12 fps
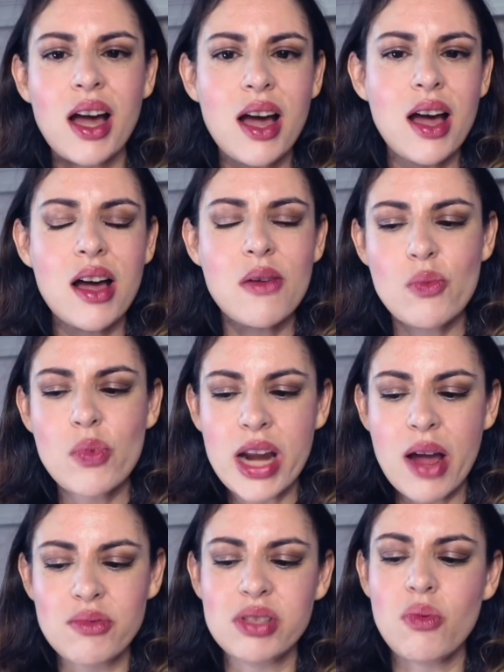when
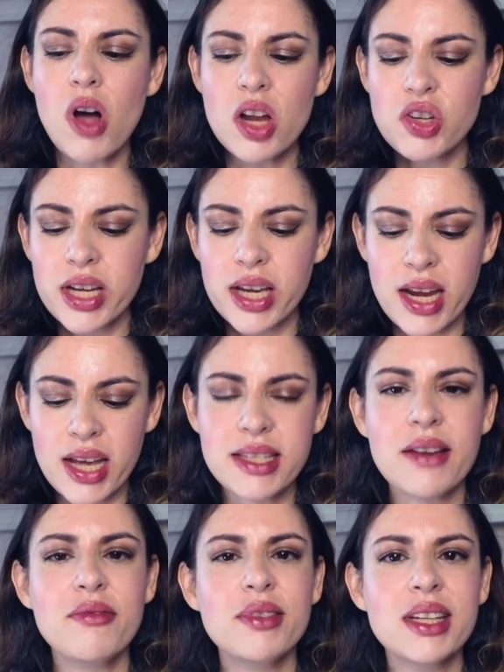I was watching it, I
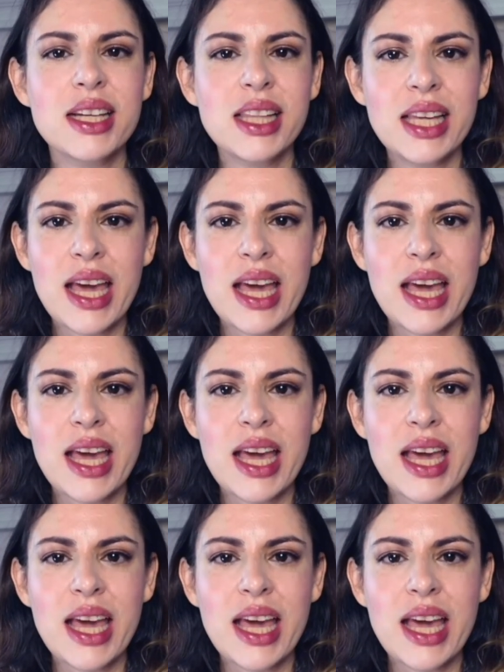definitely